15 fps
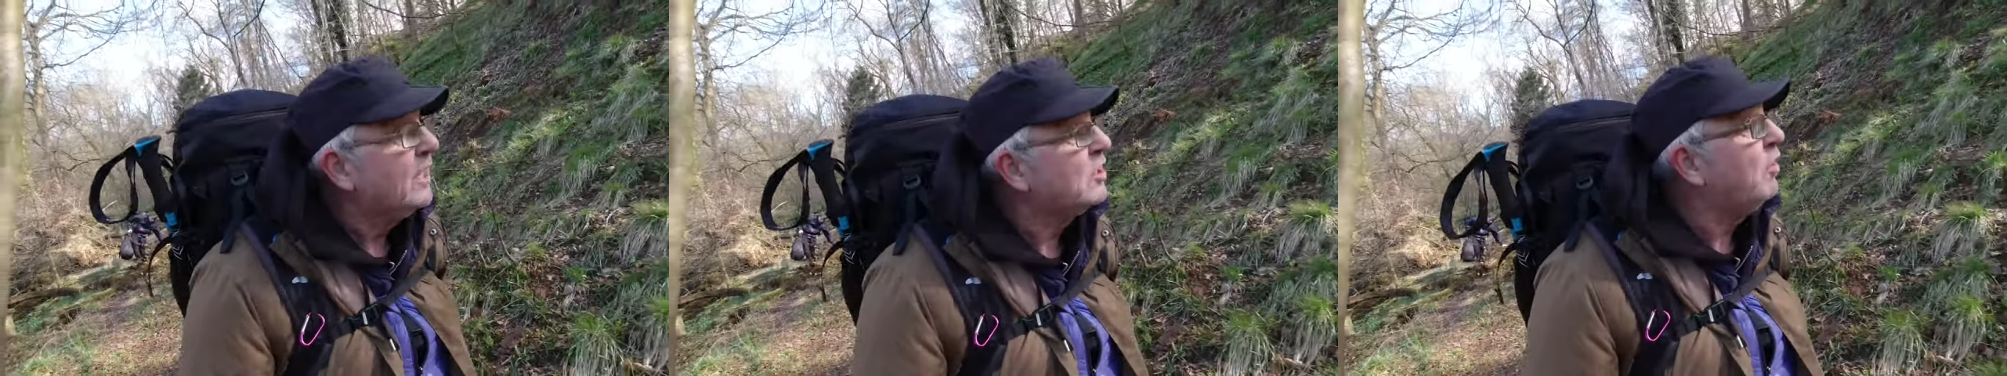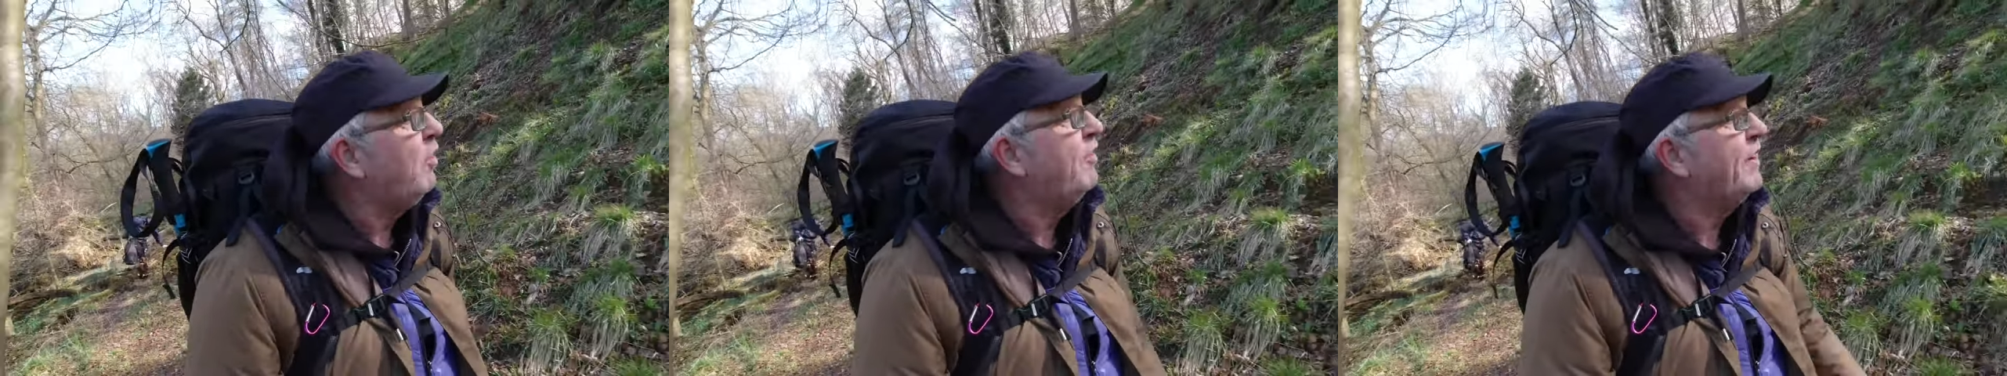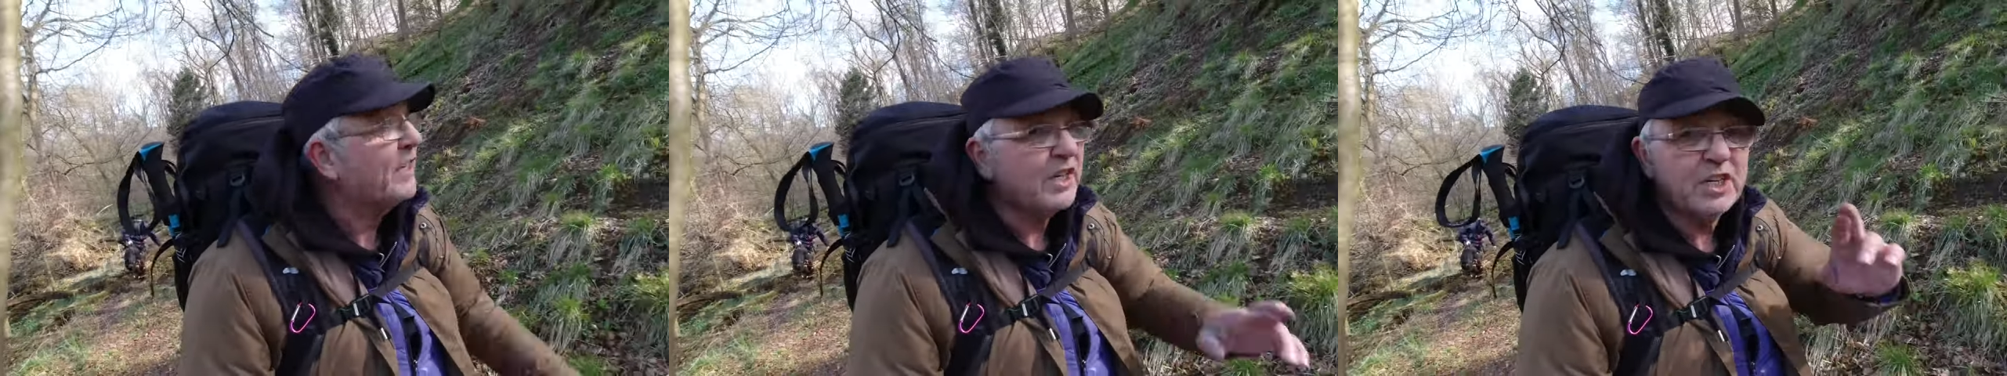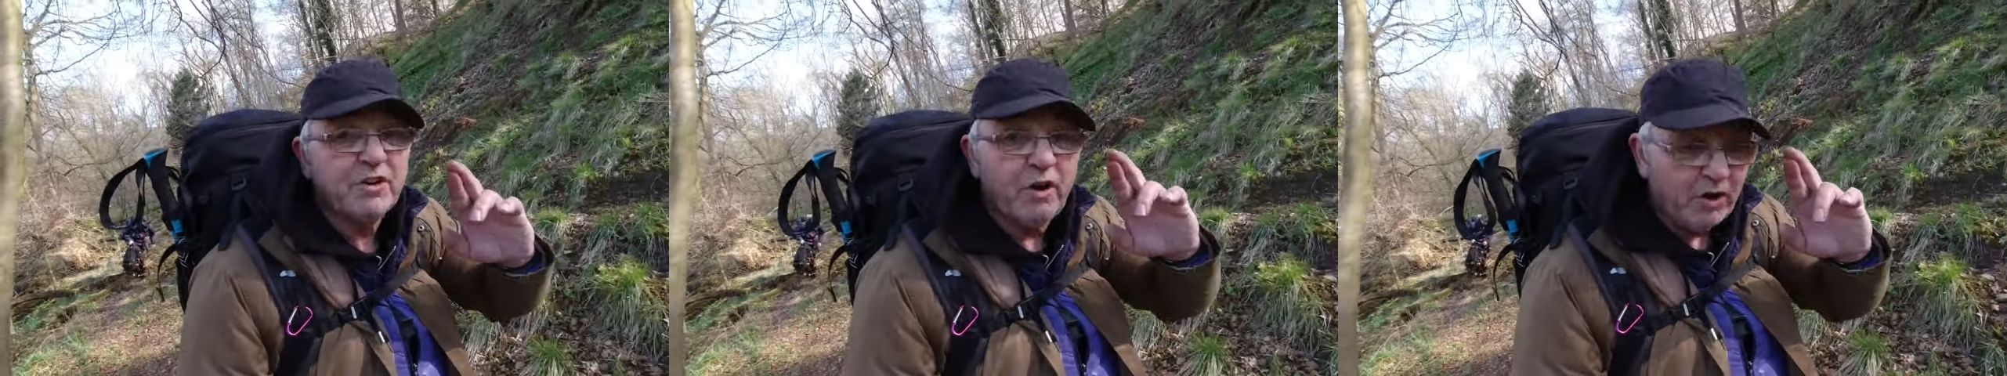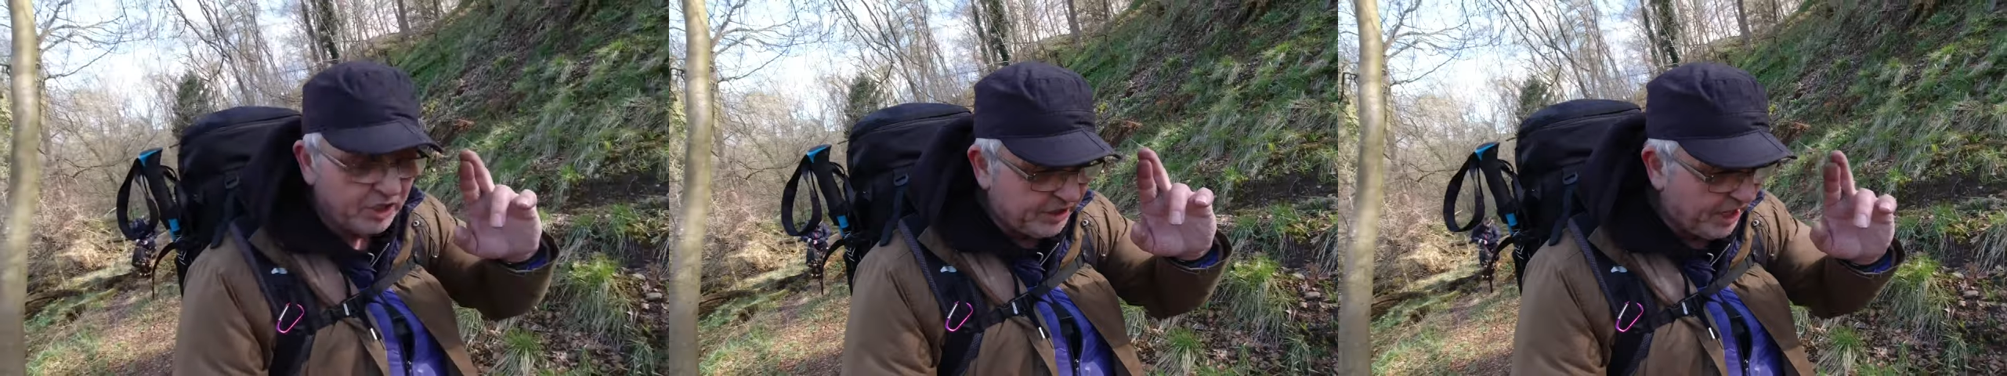So fingers
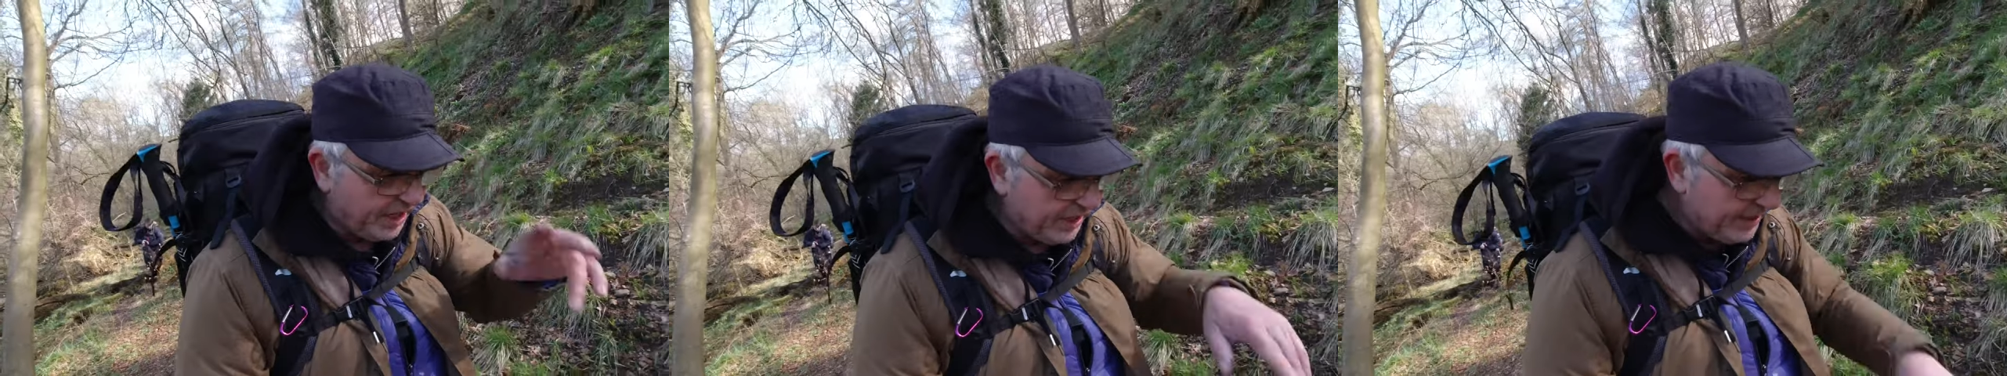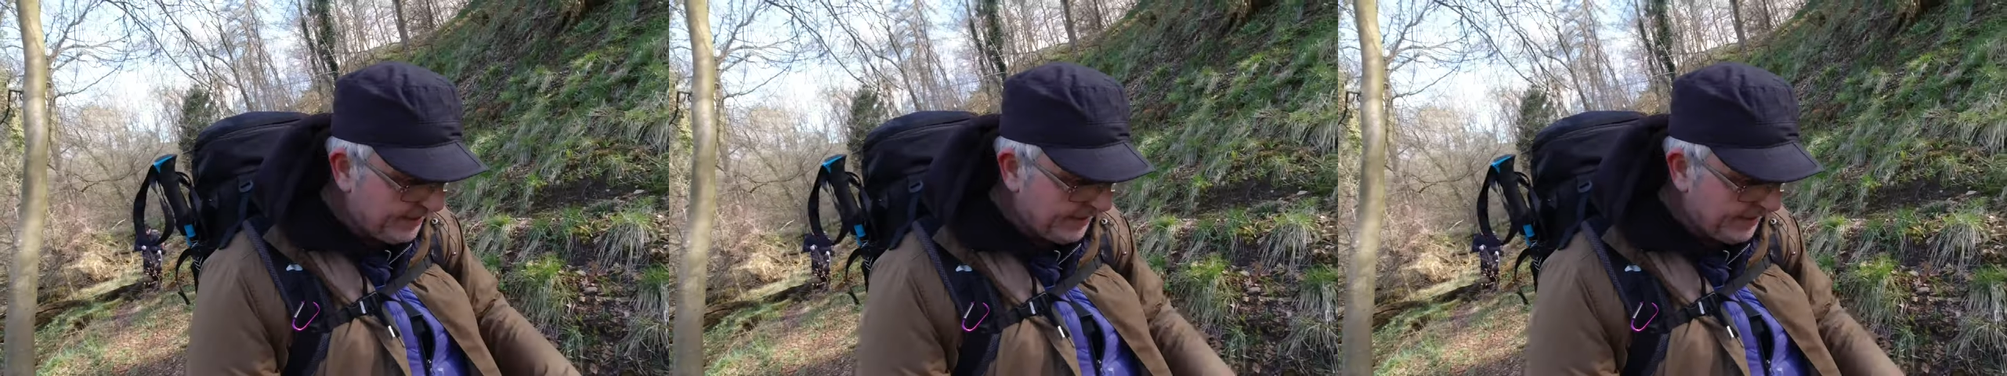crossed,